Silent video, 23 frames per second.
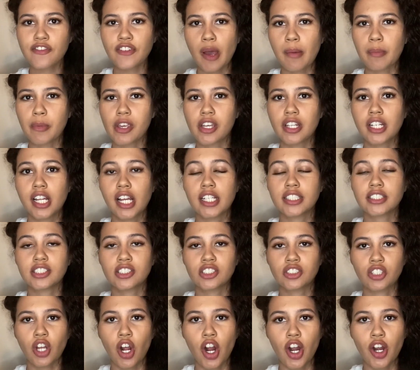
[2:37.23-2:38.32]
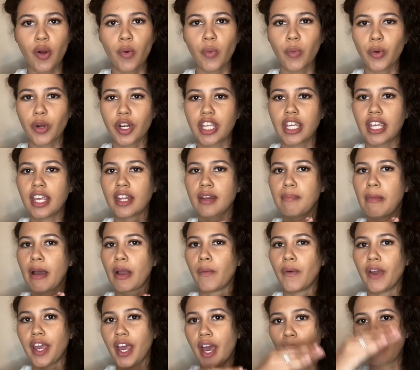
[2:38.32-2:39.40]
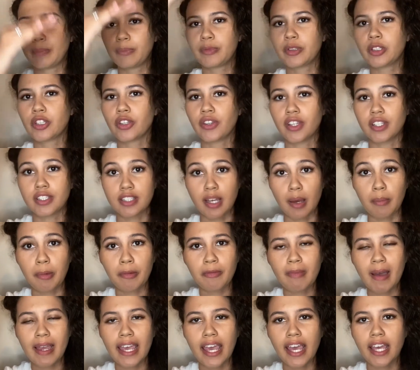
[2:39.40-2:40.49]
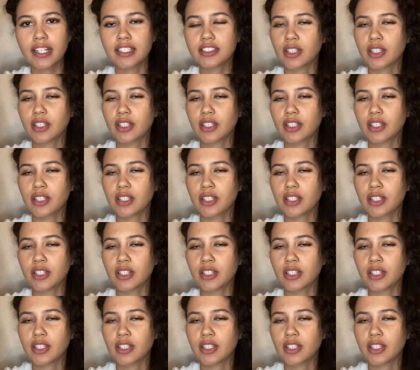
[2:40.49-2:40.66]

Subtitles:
I'm gonna start working my way up to the top of my head.